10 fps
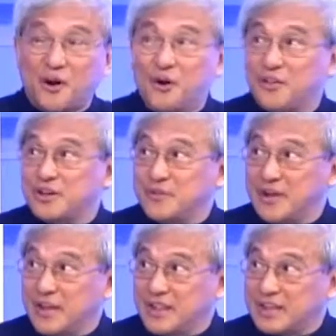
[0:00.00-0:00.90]
this is
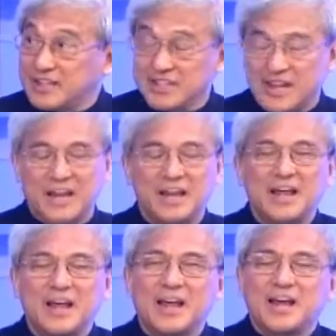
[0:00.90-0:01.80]
very interesting.
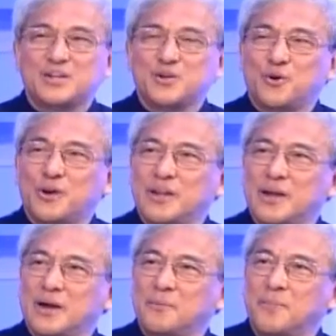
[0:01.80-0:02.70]
It's called
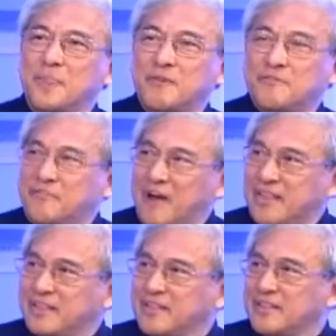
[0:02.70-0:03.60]

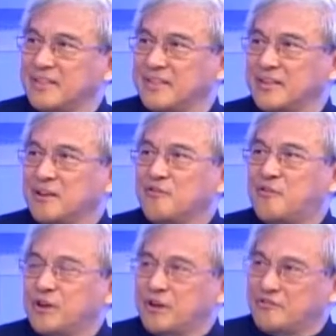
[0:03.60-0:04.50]
Fun
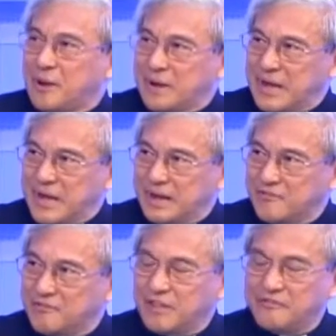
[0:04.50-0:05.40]
for the Family,
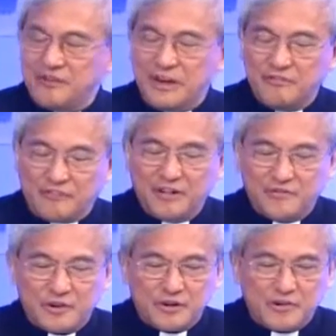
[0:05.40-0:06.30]
Fun-Filled Fun
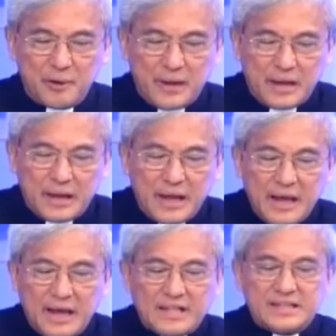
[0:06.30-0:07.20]
for the Family.
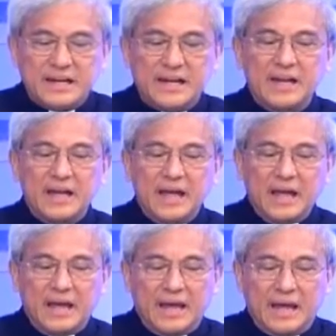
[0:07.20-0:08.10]
It's still
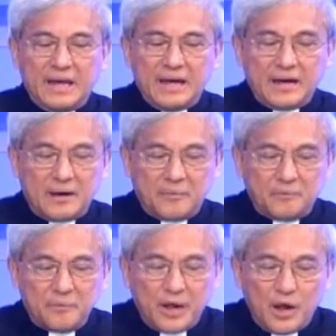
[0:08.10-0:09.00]
a
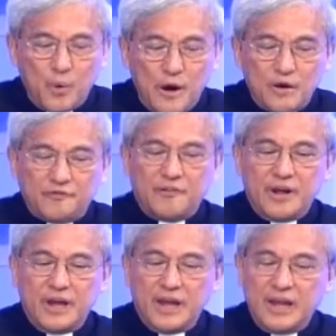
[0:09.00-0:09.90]
way of
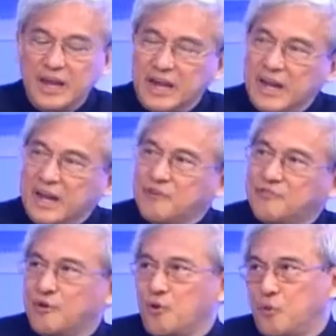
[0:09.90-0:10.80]
healing
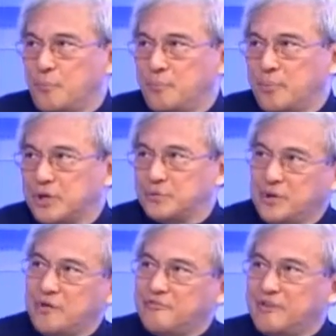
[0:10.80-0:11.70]
for hope. Because when
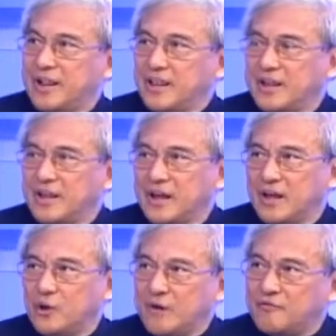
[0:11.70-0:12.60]
you have fun,
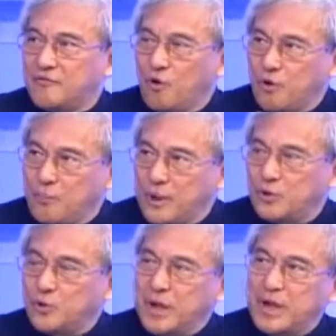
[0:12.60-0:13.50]
you have hope and
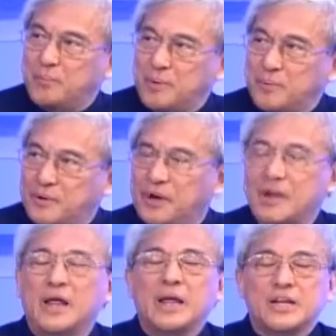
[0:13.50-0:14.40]
you heal people.
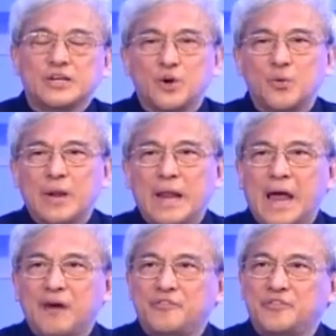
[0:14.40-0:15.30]
So we'll
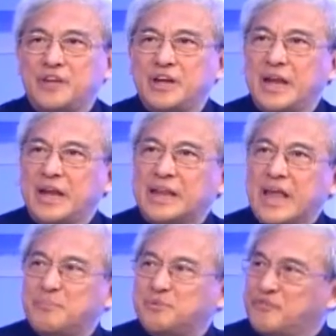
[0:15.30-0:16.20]
have 3
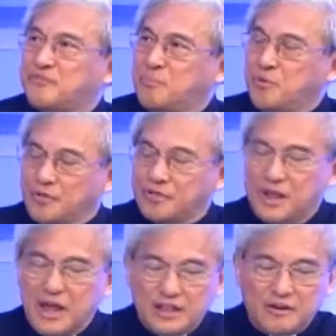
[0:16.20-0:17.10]
types of booth.
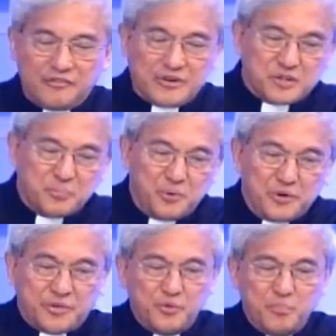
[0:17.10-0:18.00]
The first
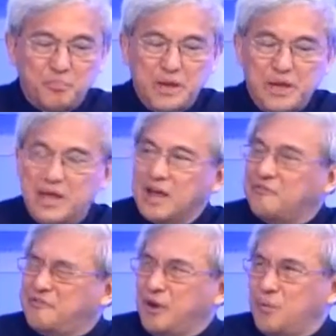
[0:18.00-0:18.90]
booth would be
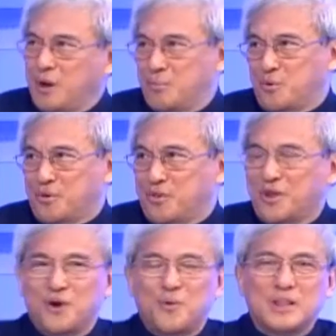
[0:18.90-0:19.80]
Feel Well booth.
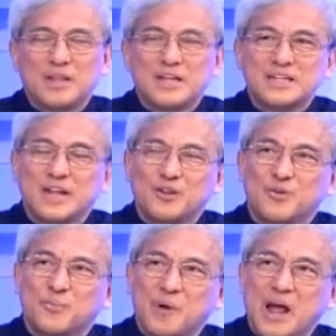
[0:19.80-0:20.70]
What does that
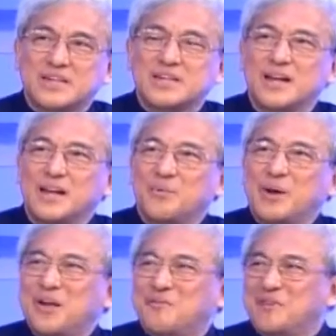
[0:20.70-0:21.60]
comprise? We'll
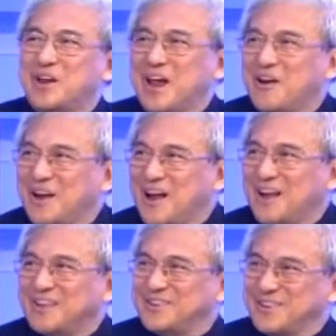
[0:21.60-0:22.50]
have free
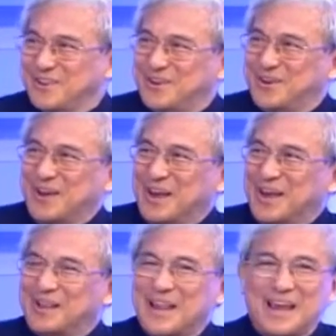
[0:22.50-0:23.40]
haircuts,
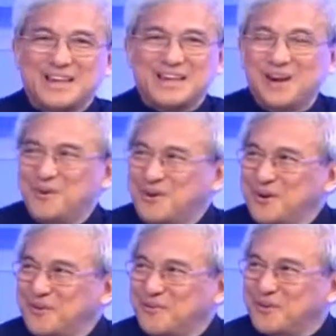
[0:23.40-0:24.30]
and like a
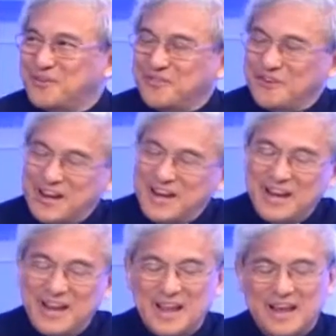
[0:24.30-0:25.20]
salon for free,
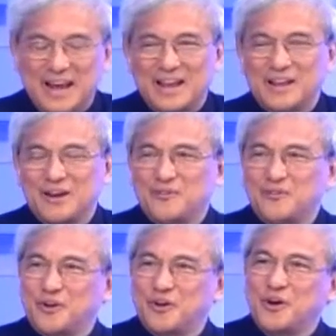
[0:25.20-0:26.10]
and
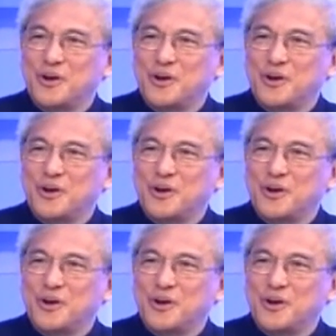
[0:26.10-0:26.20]
for